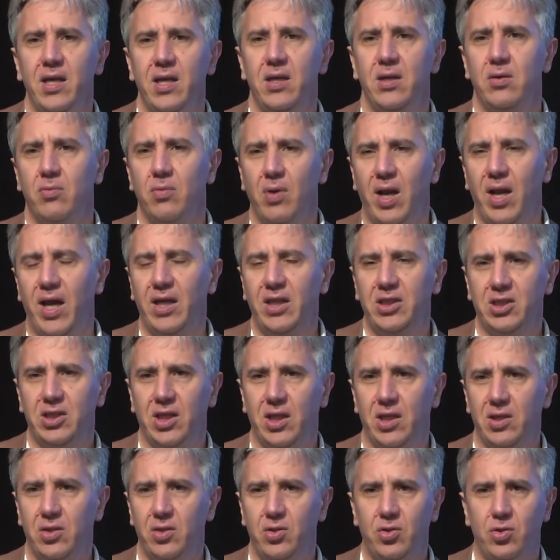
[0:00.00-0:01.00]
in
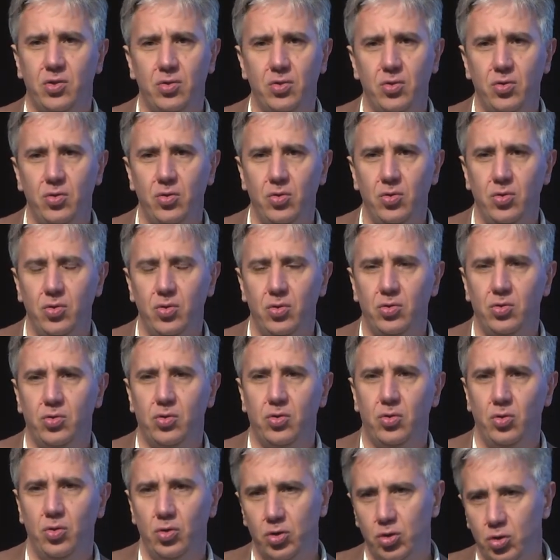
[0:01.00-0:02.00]
relation to
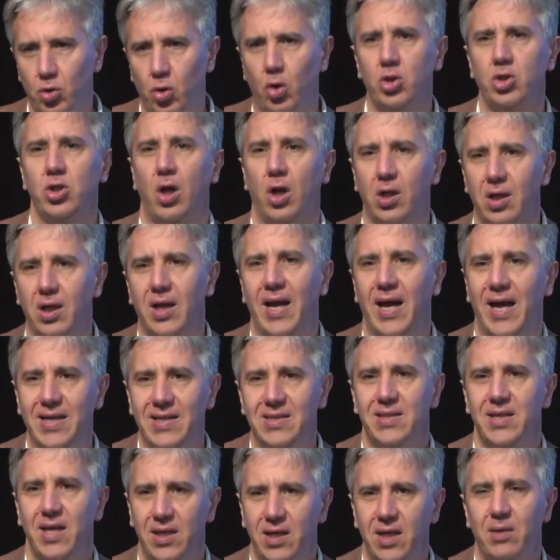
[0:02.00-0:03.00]
social
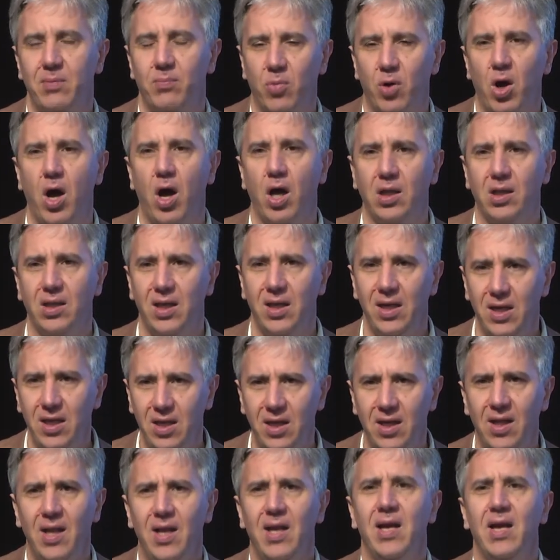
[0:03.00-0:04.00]
class taken
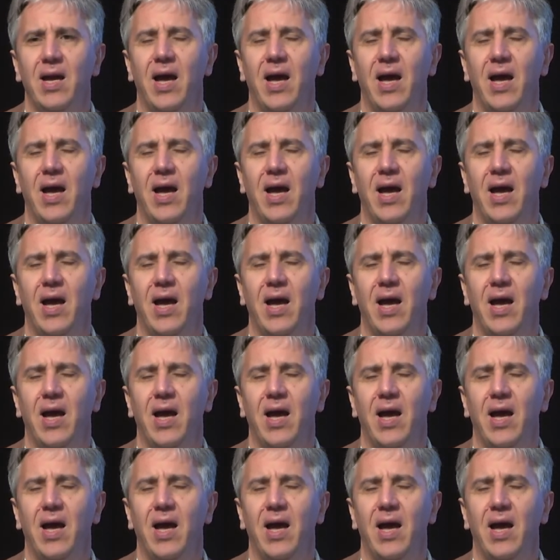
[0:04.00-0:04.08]
broadly,